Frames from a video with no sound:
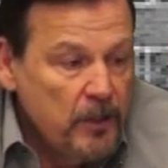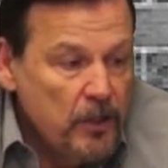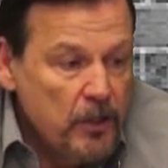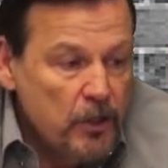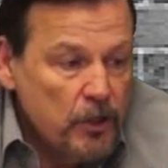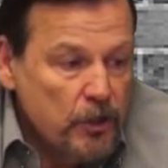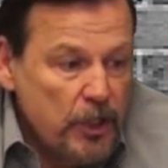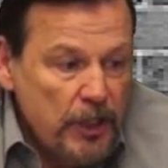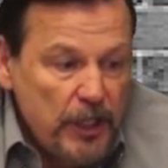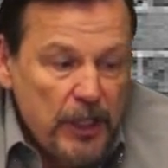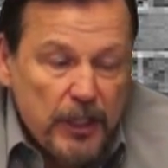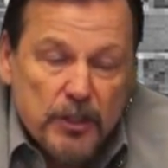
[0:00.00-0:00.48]

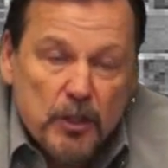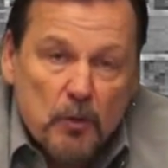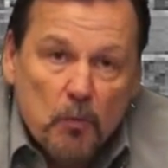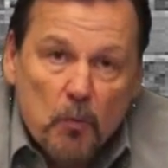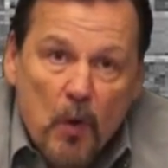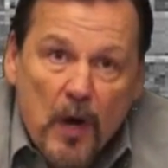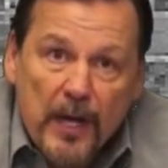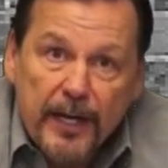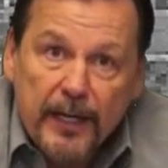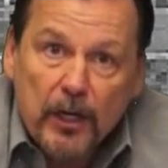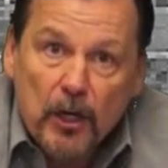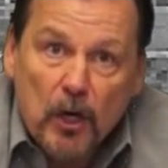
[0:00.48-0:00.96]
She doesn't
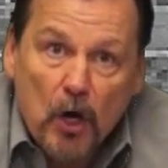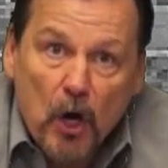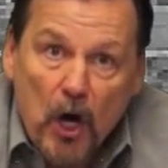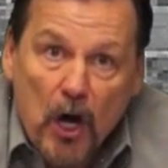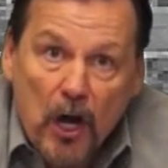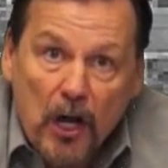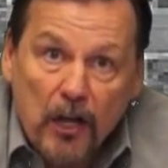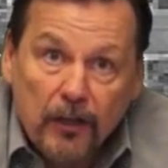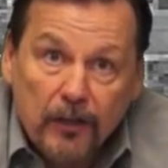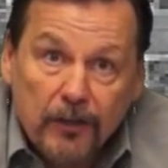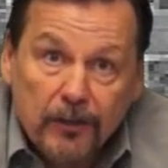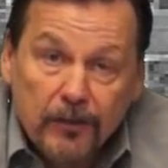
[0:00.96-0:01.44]
want to
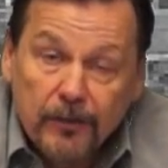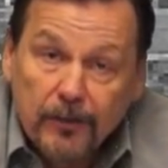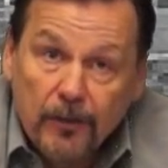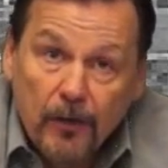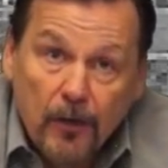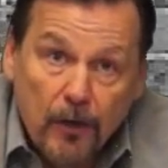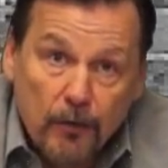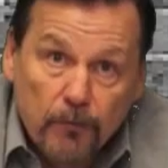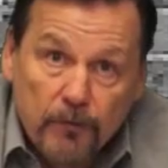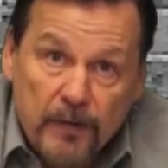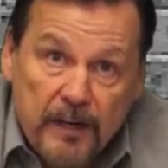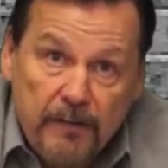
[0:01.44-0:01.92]
call,
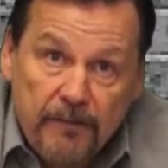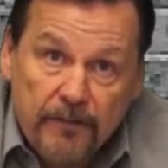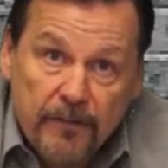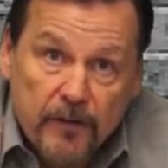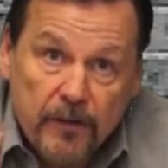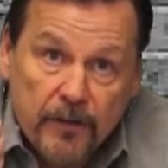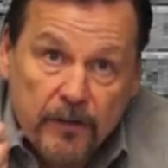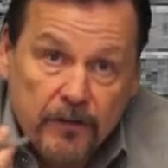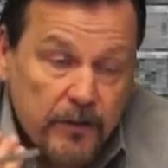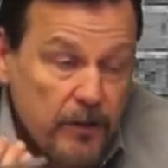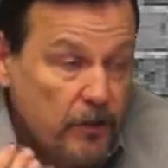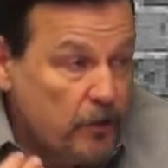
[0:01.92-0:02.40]
or
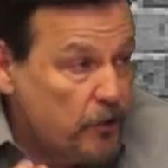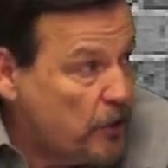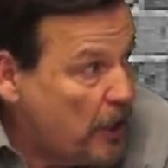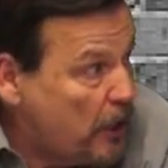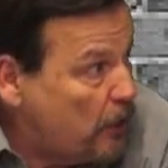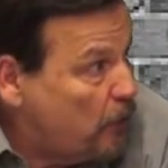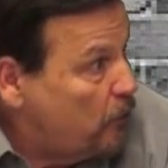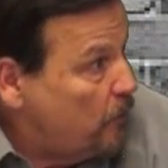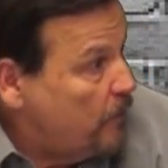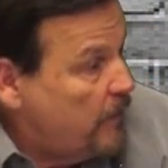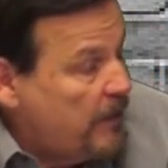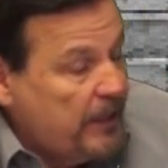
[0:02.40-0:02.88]
even the
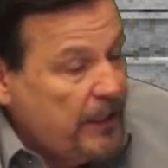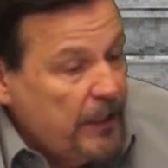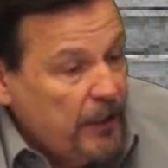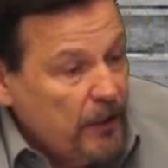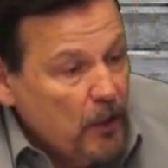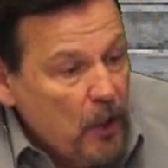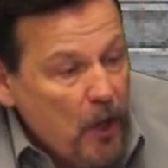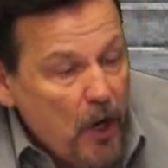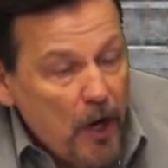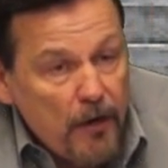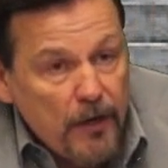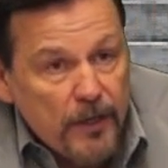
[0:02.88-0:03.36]
gentleman in
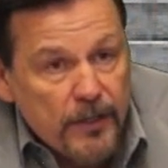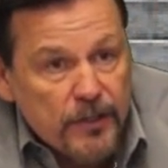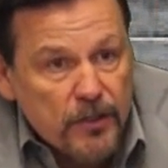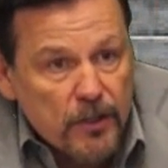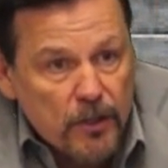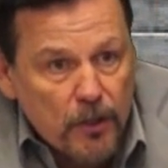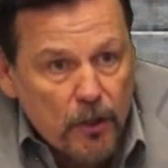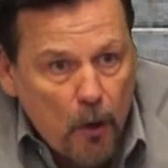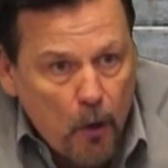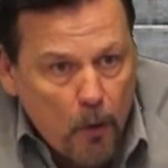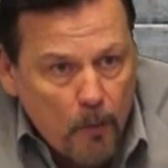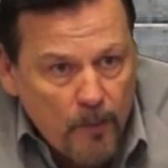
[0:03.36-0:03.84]

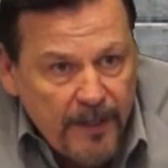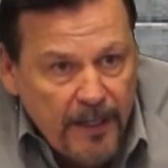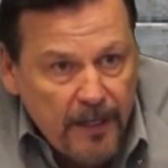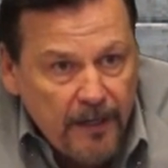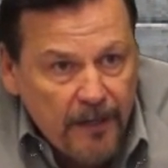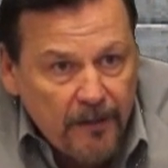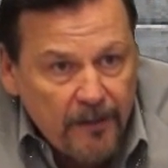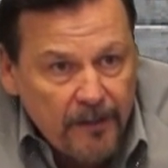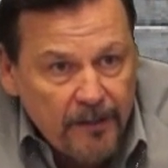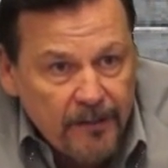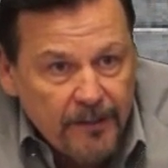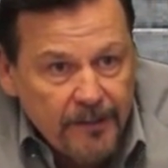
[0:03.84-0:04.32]
Lawrence,
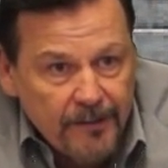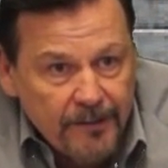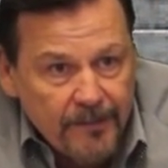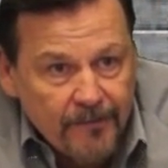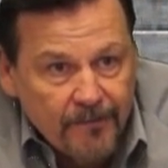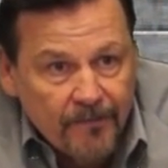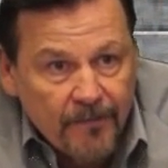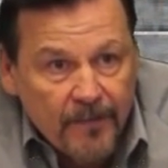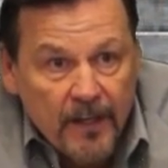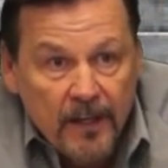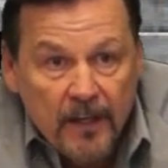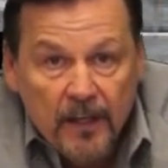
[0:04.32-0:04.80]
Comier,
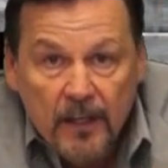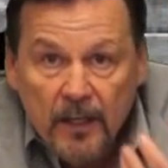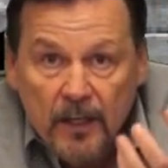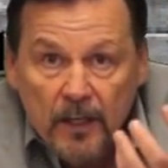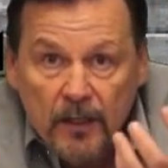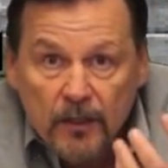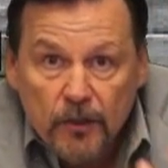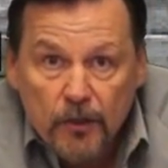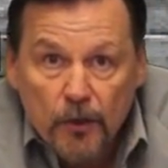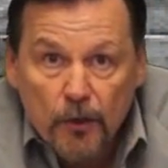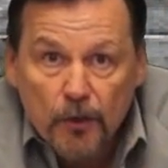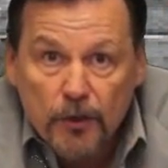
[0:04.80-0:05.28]

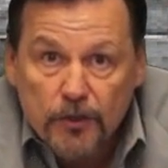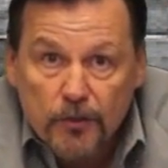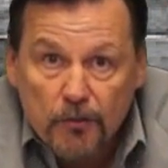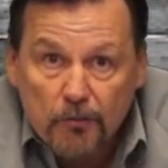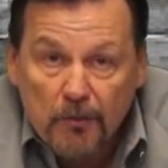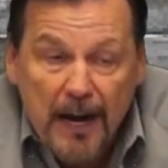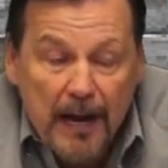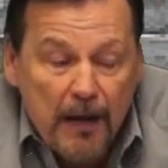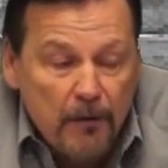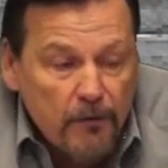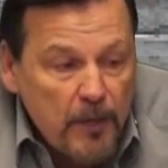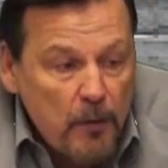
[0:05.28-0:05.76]
turns
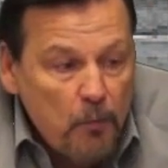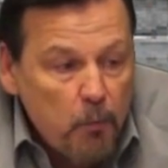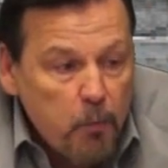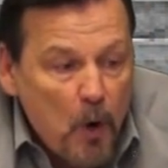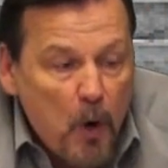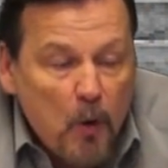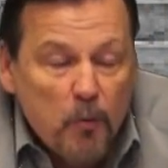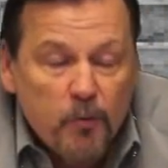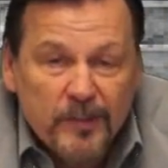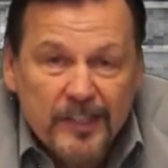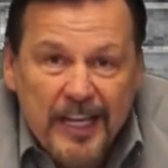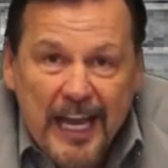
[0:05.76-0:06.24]
around and
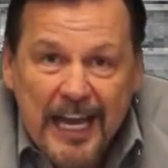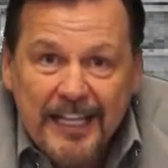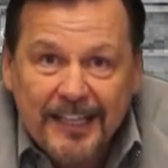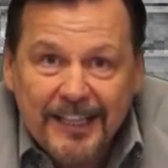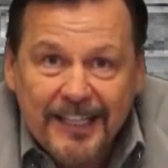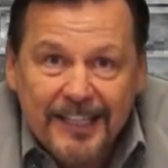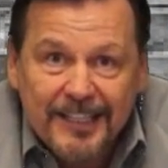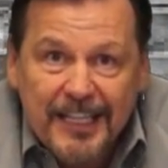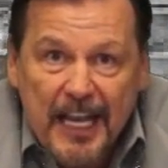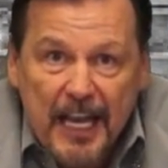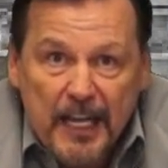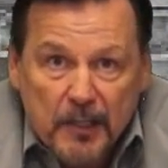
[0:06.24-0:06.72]
won't take
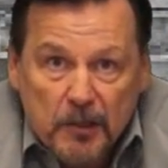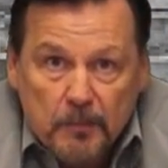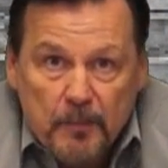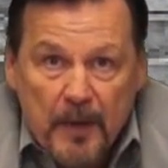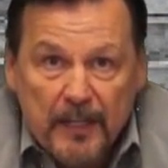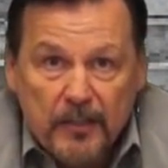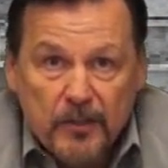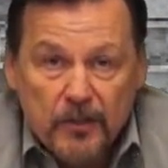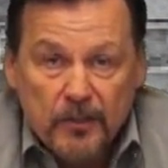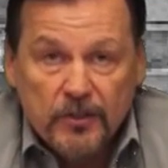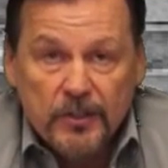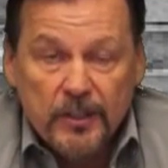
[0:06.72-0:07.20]
the text
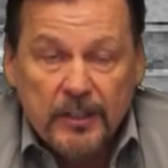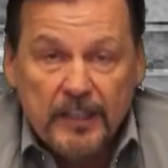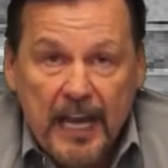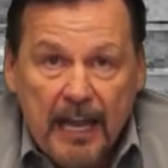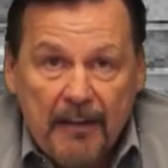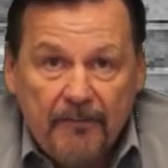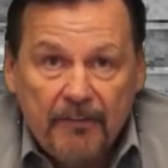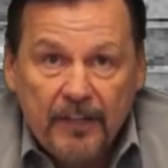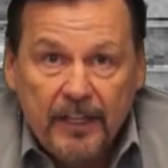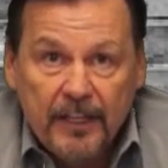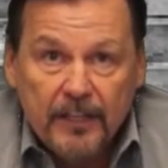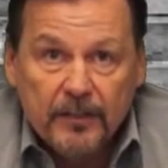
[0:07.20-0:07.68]
messages as
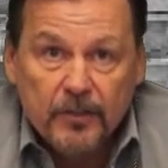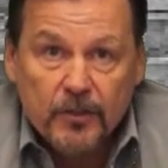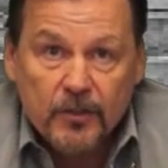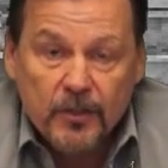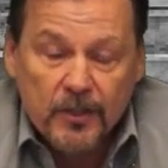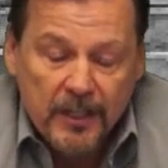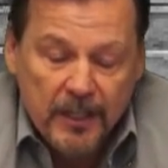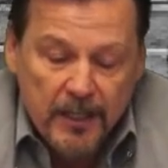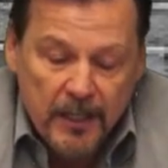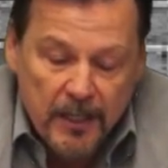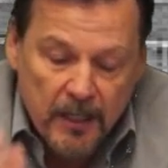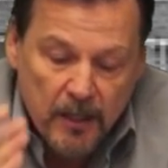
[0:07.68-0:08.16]

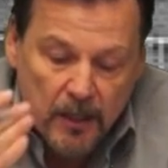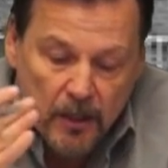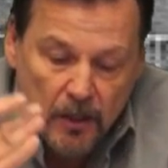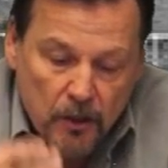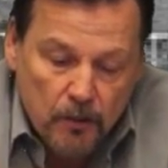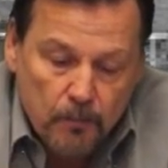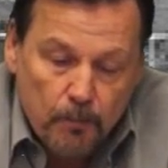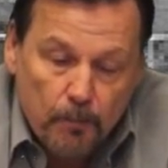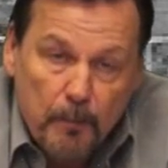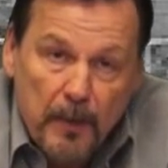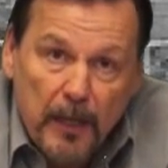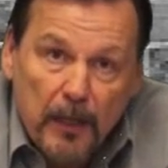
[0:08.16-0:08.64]
evidence.
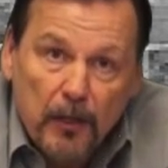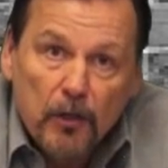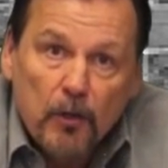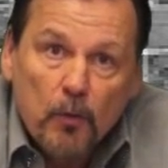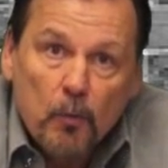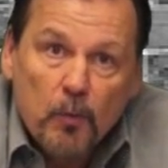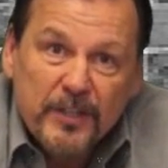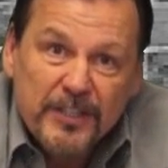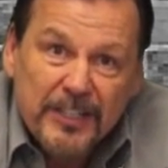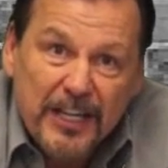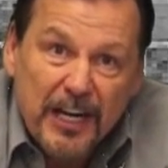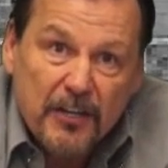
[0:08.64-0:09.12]

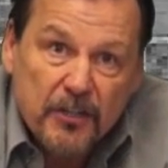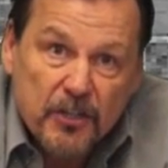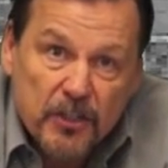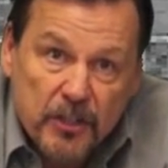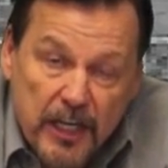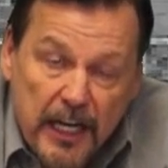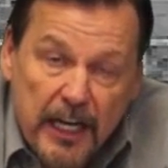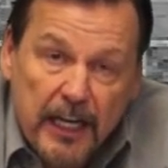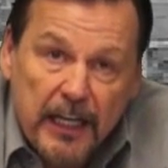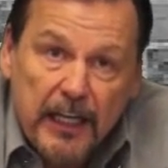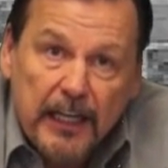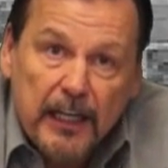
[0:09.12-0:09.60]
Miller was our
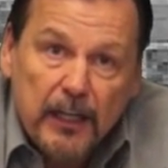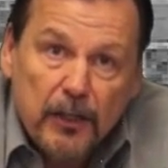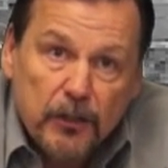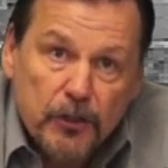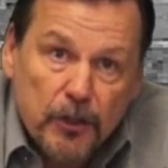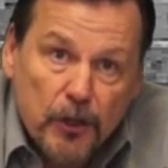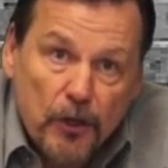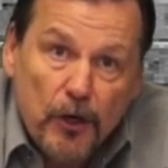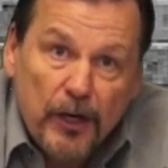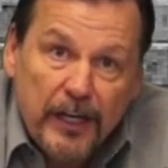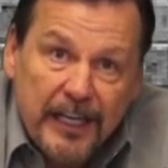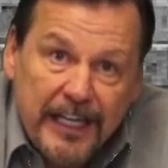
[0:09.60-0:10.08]
standing
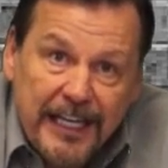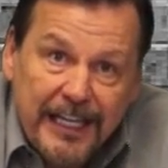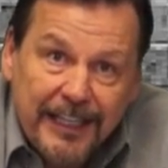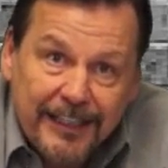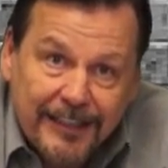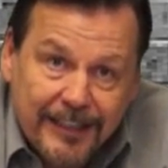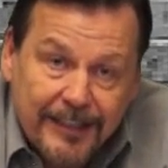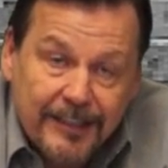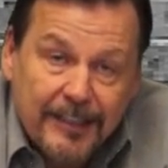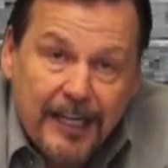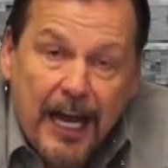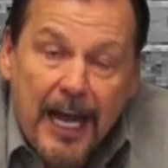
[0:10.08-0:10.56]
attorney
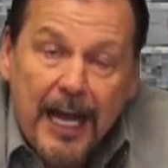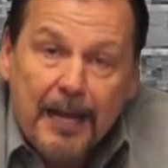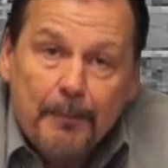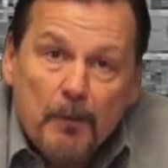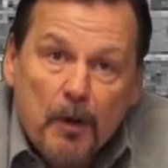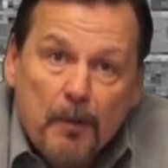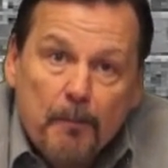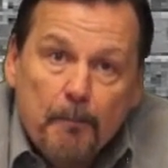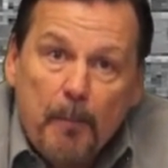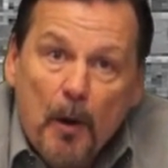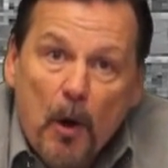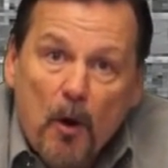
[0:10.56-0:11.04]
at the time
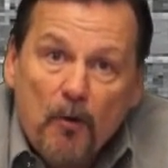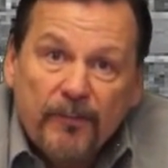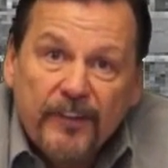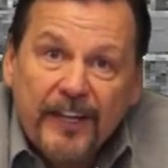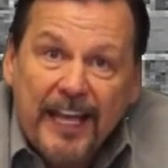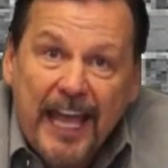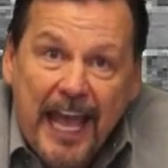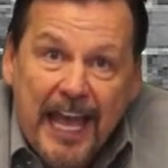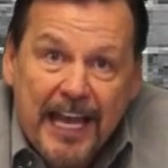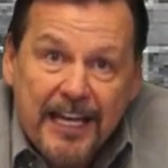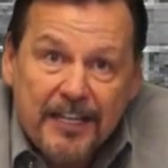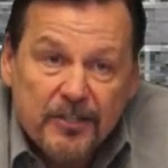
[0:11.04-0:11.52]
on both
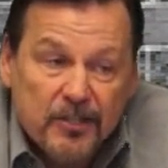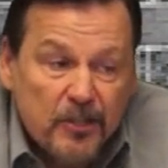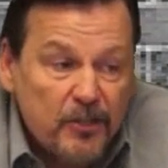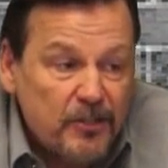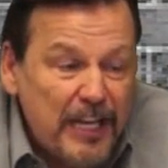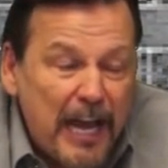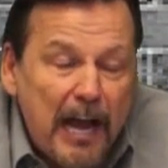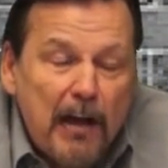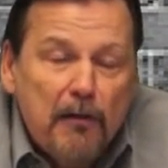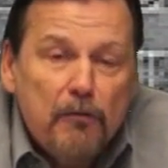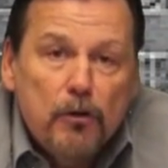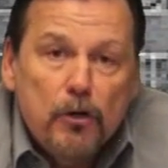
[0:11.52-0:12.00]

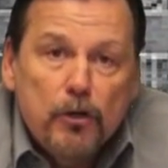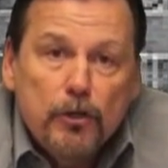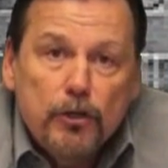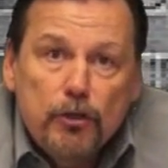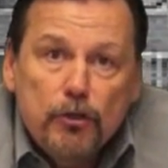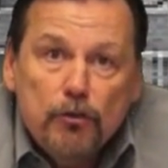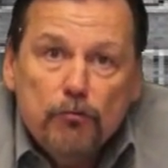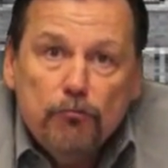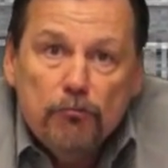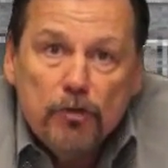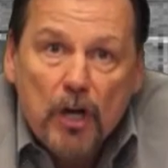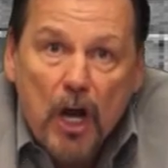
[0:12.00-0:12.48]
cases. How could
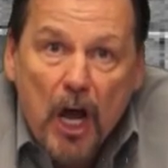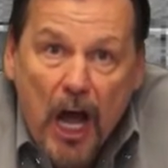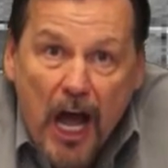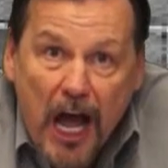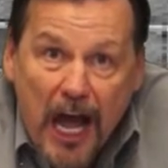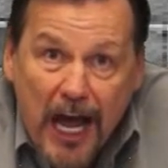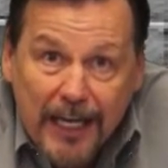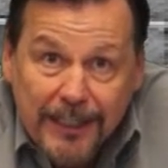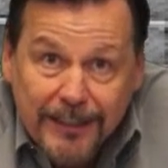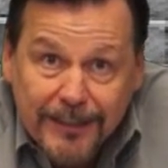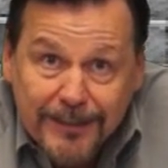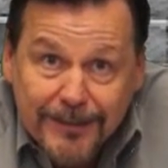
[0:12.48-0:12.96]
you
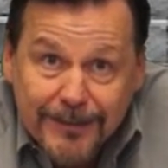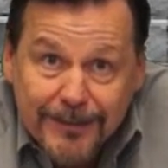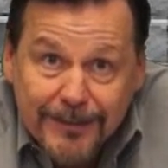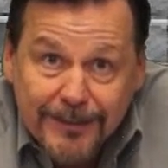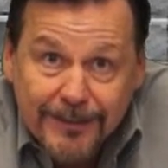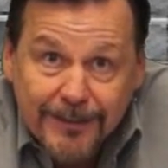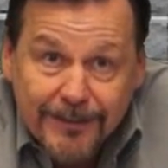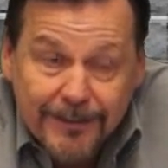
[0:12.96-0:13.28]
not?